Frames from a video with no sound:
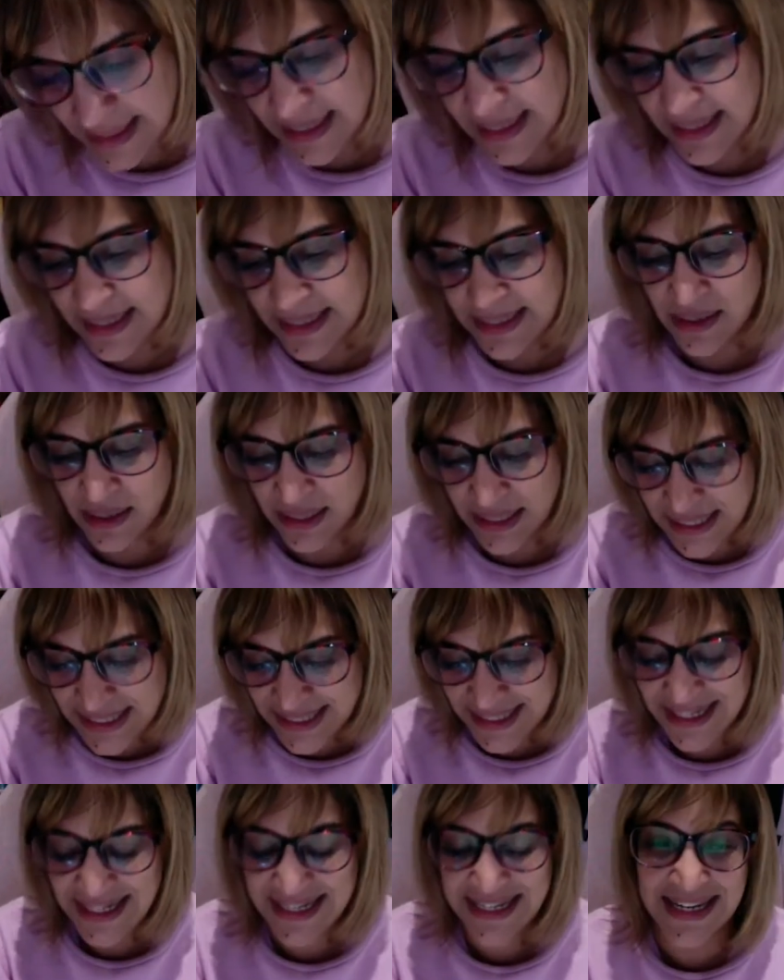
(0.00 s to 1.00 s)

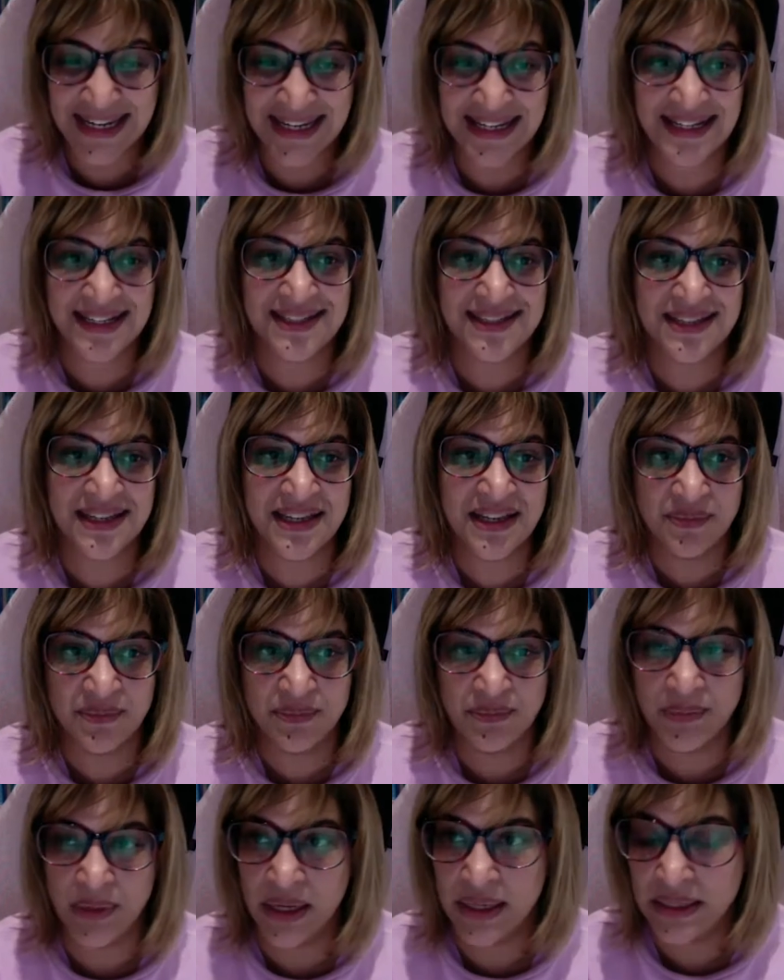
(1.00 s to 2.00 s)
19x
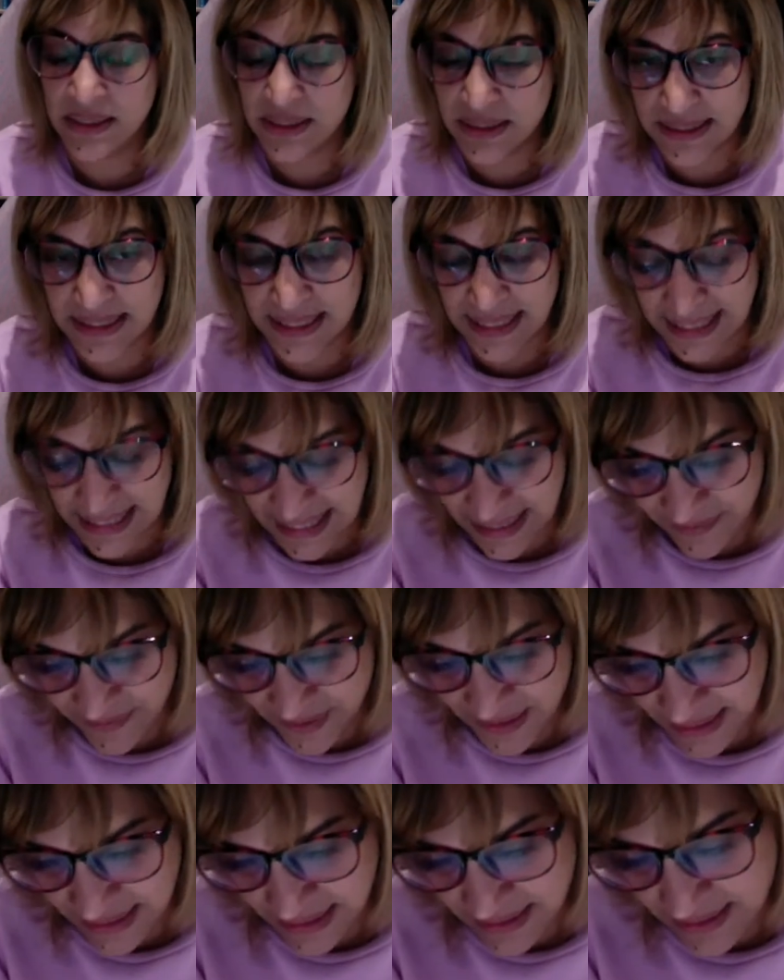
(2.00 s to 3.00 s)
minus
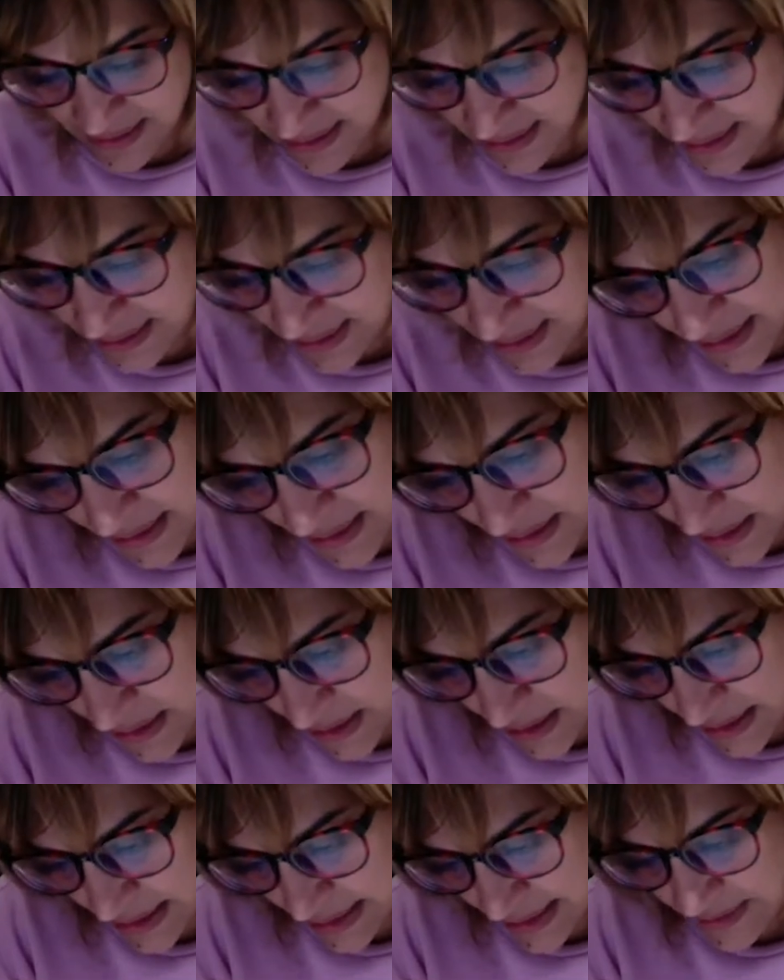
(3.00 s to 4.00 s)
11x,
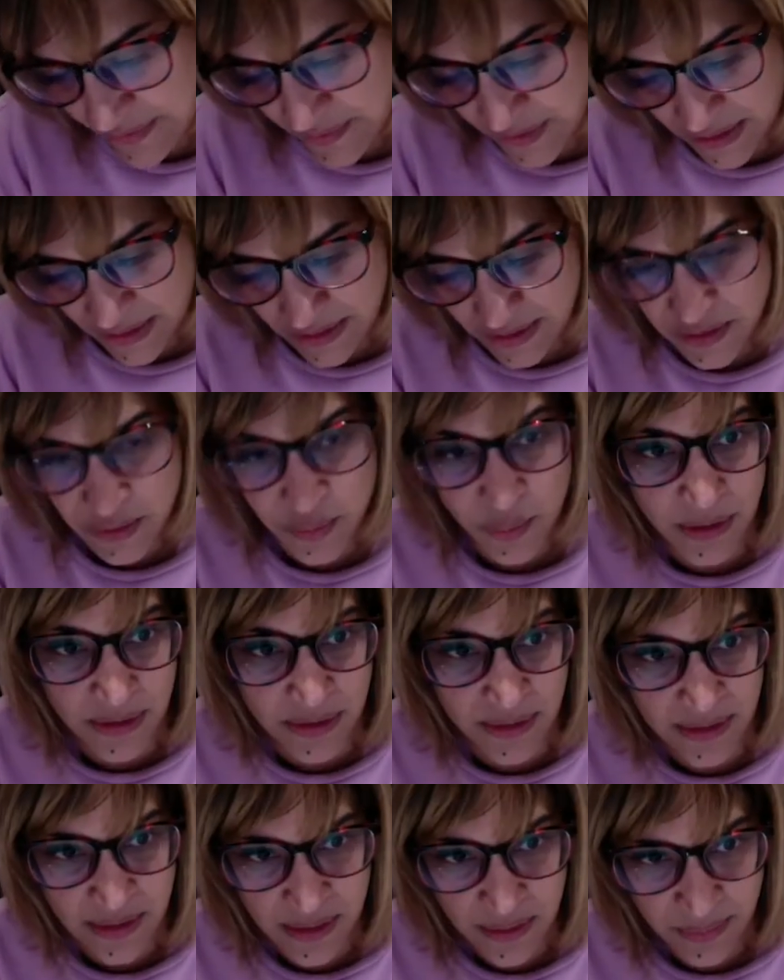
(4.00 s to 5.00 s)
leaving us with
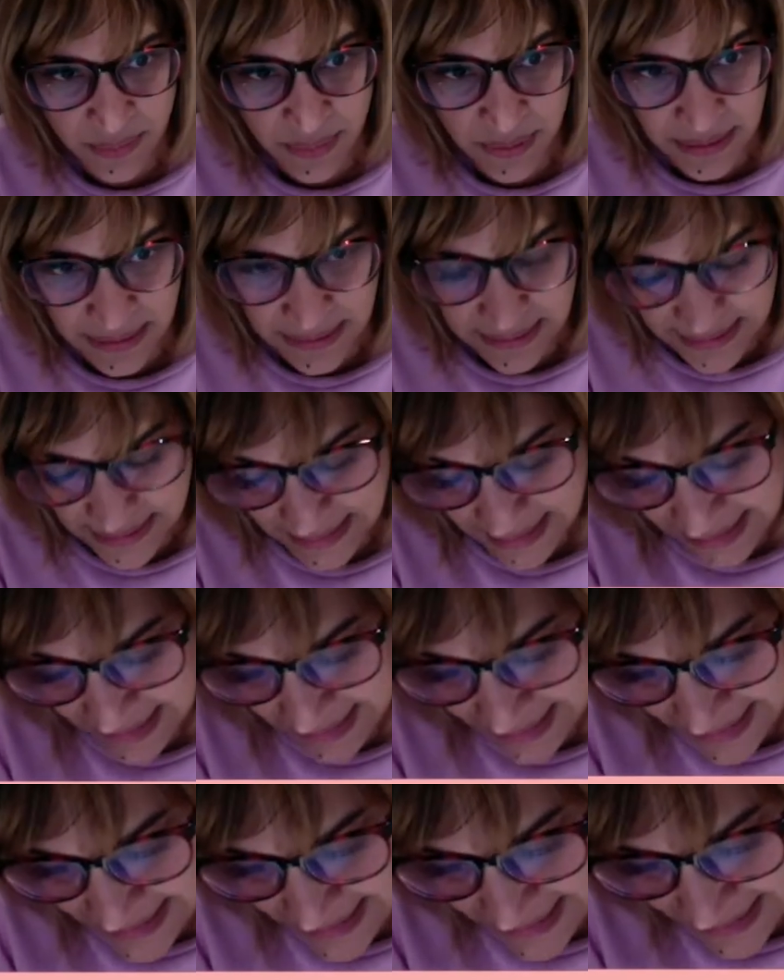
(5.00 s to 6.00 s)
plus
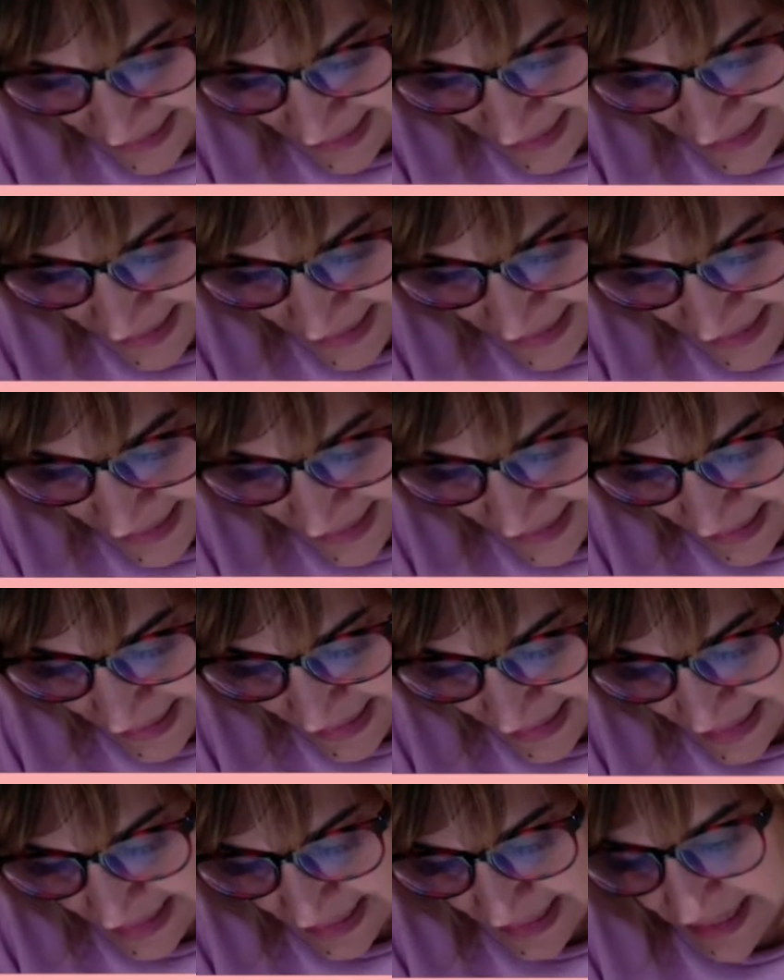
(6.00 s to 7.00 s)
8x.
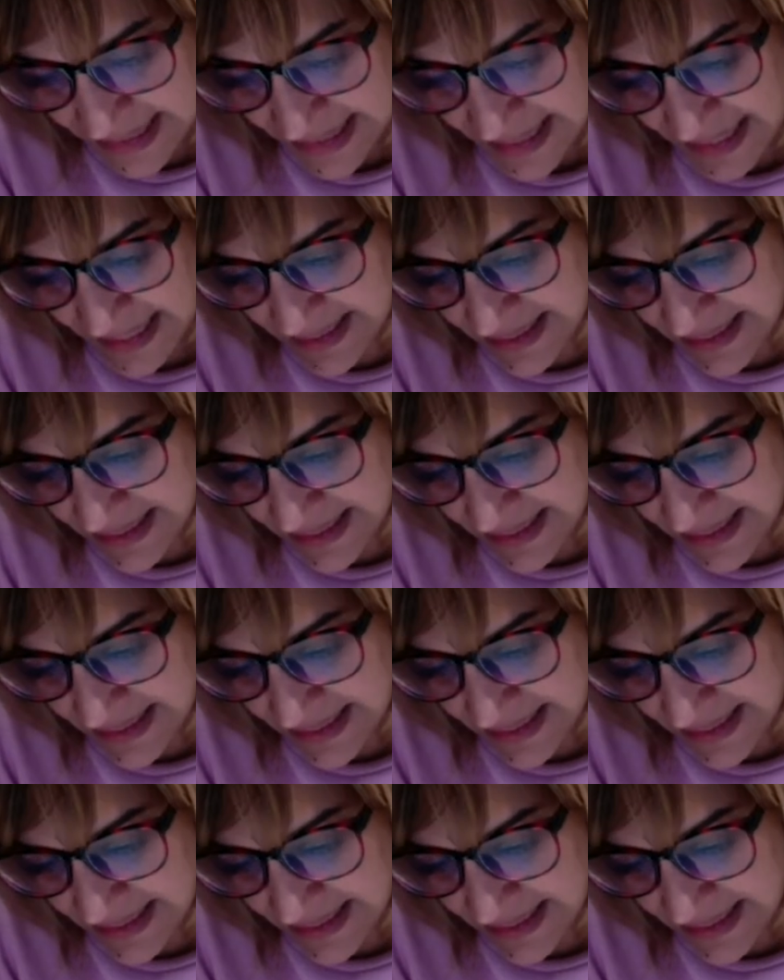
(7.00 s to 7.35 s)
And